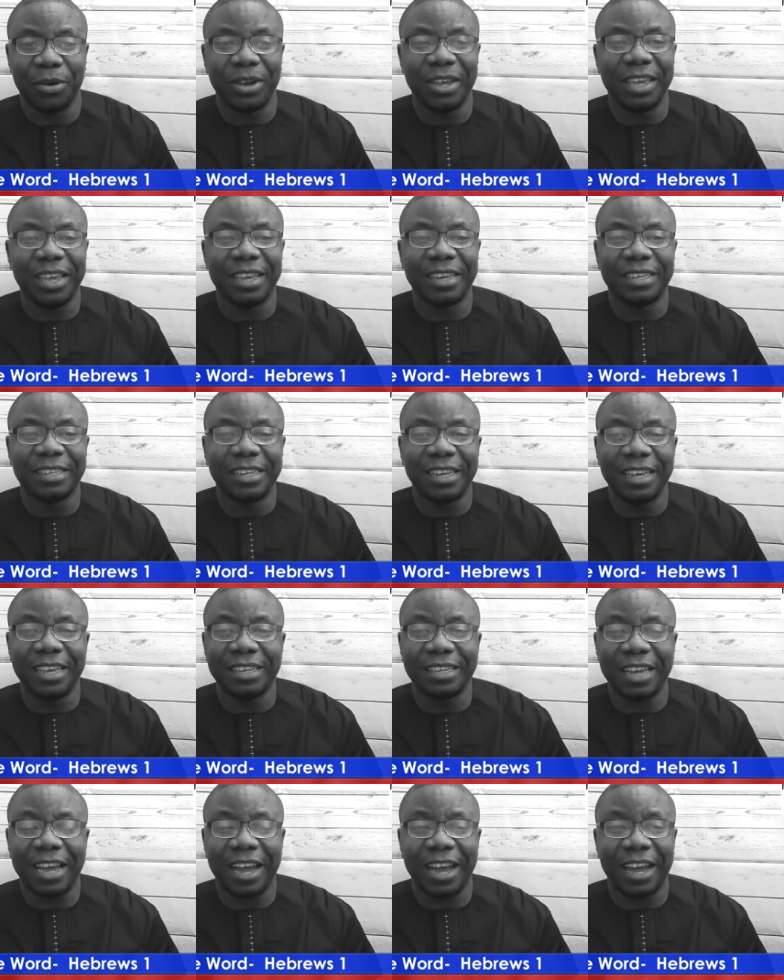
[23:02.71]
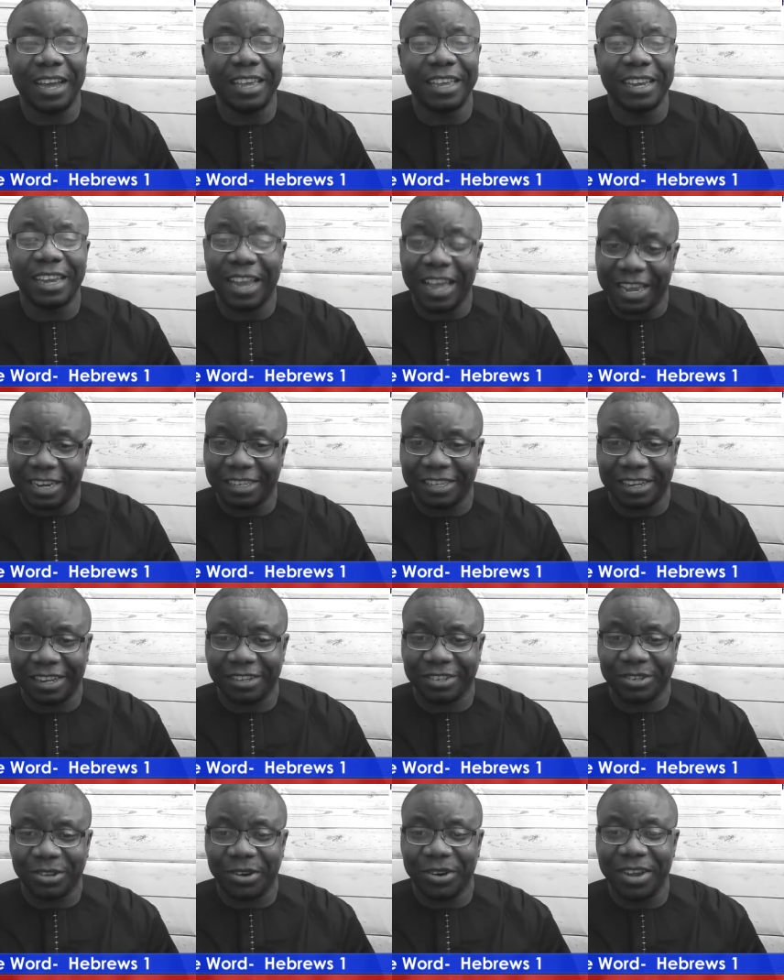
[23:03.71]
he did, uh,
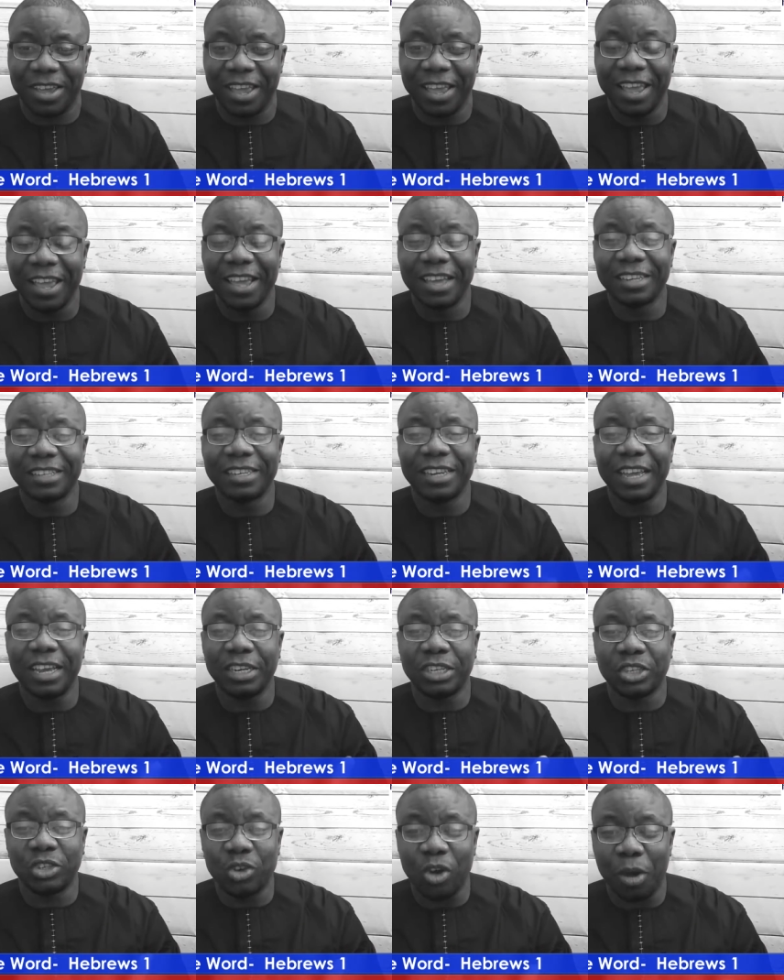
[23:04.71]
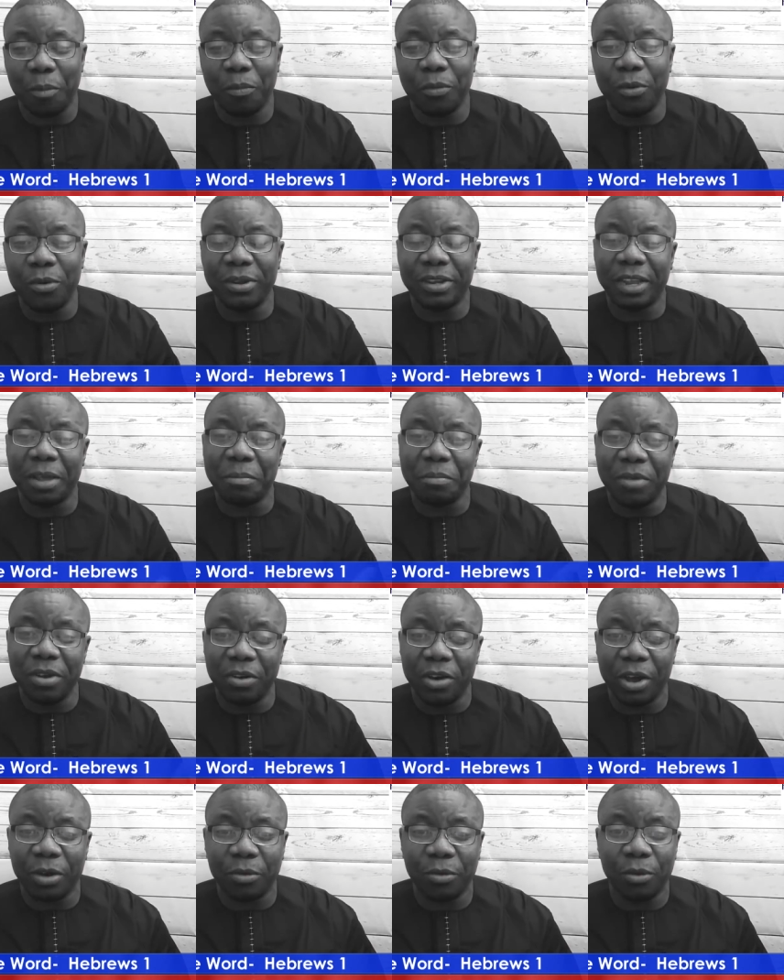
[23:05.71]
Elisha, sorry, did double the
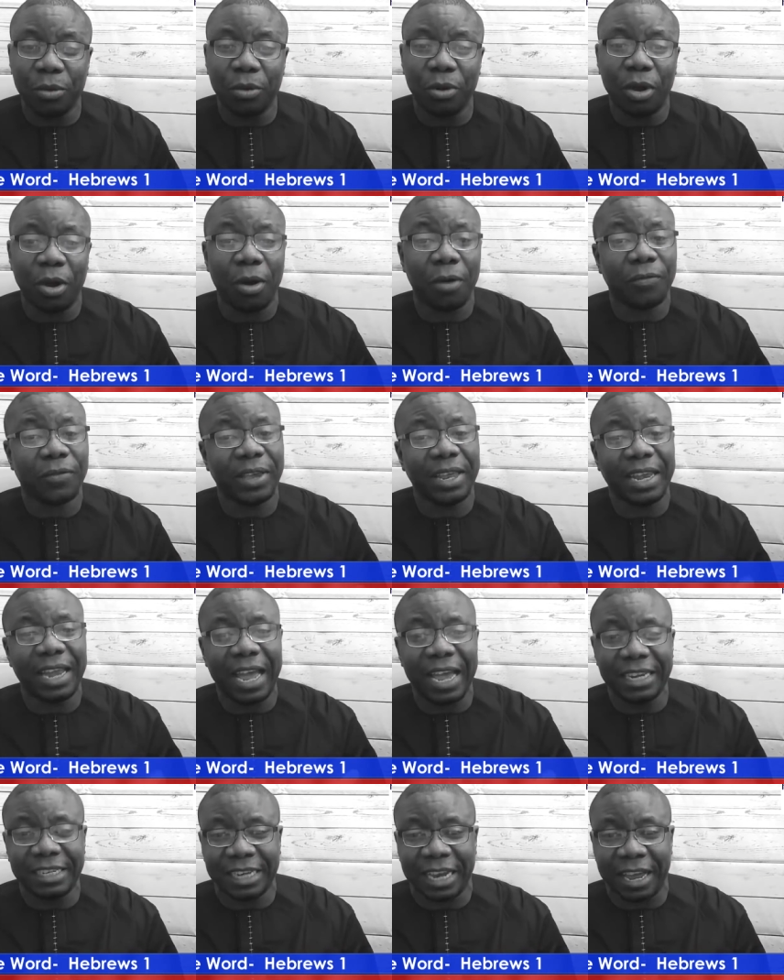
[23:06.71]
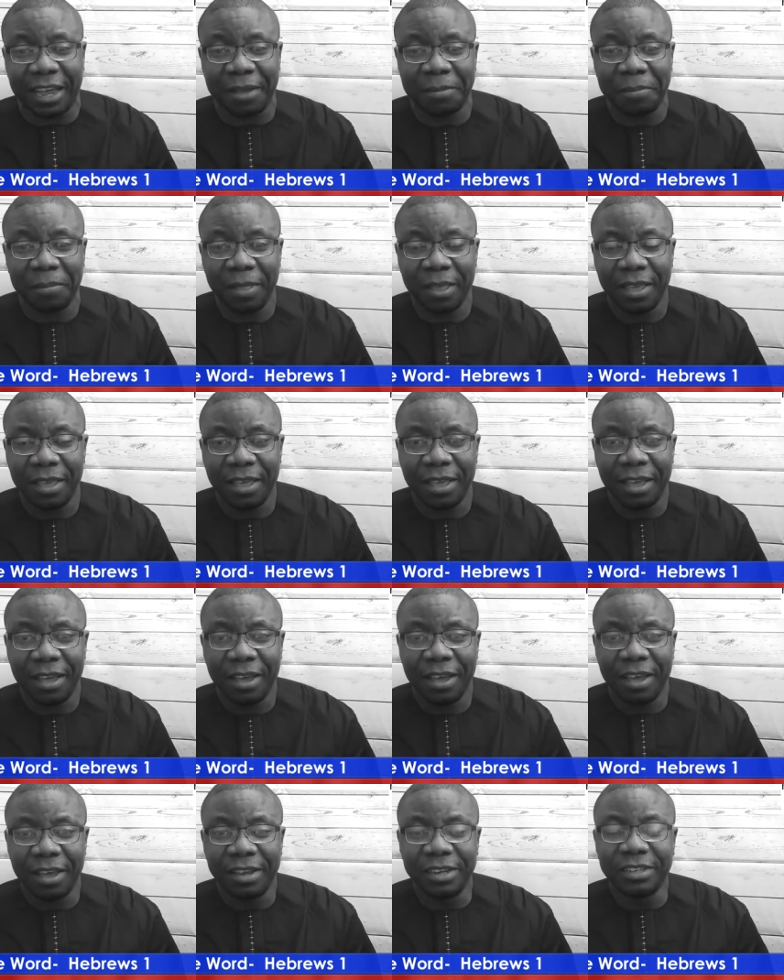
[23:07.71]
miracle of Elijah.
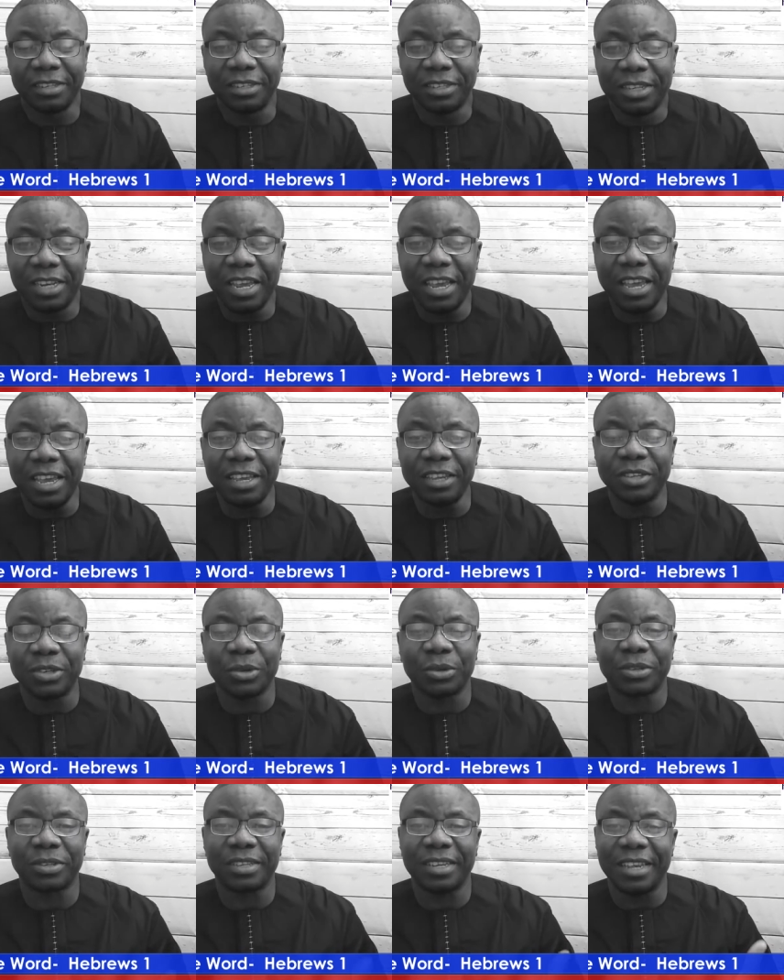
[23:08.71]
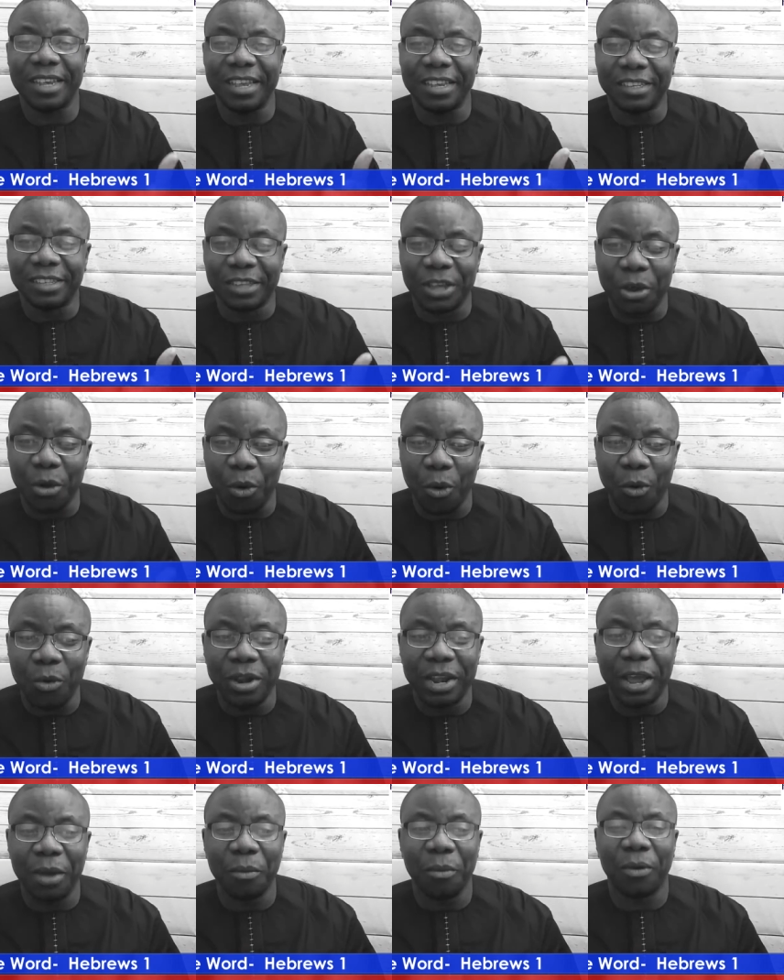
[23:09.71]
Jesus is the
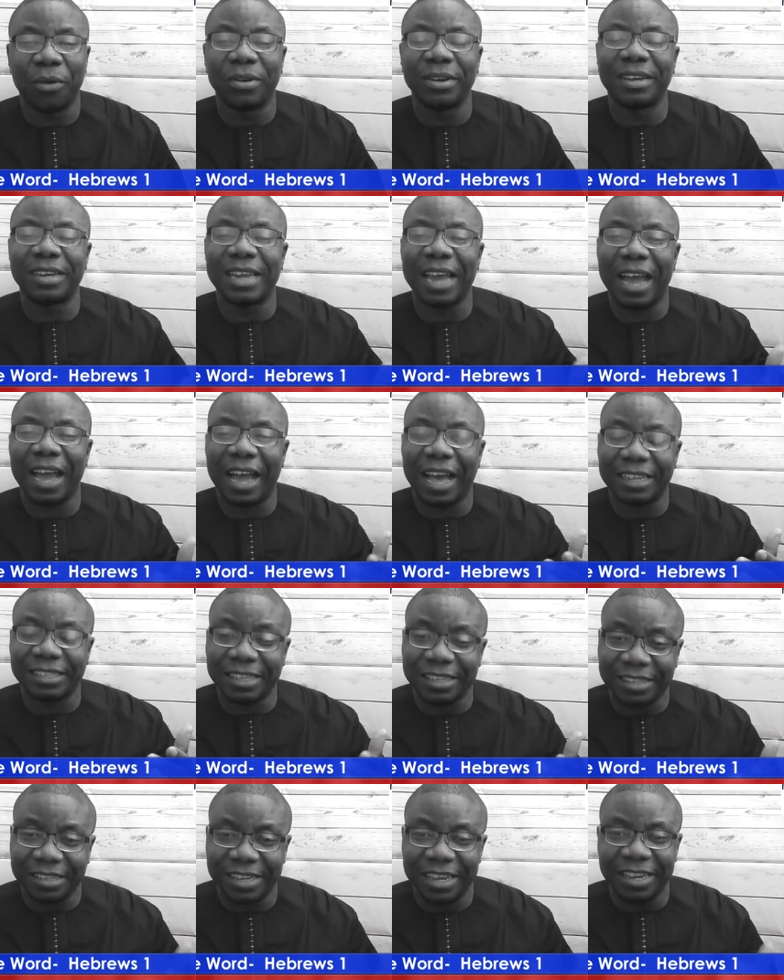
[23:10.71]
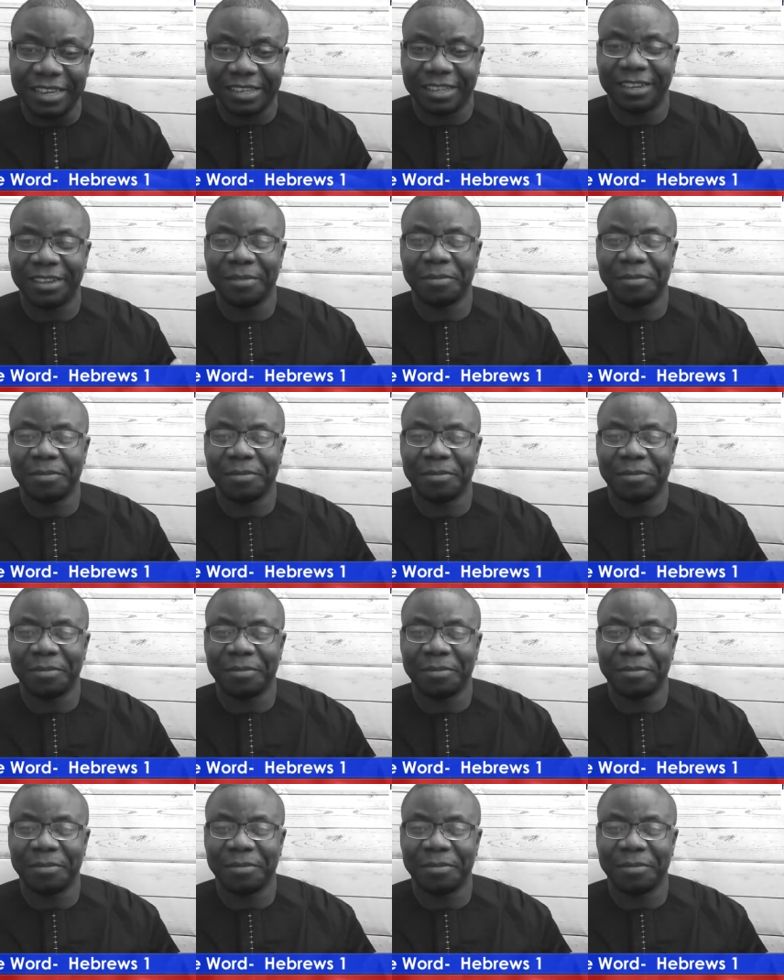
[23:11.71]
only one that has a seat.